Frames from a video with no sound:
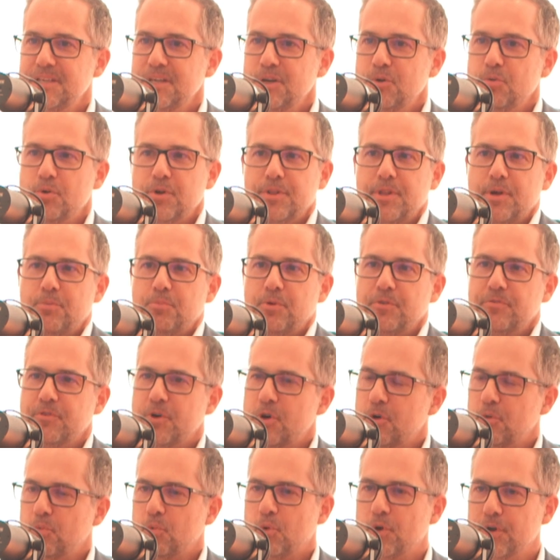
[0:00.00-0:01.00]
well, then we've
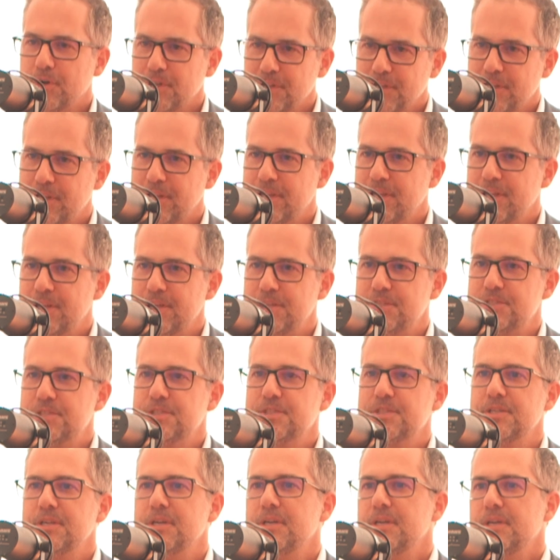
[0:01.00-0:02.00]
got water leakage,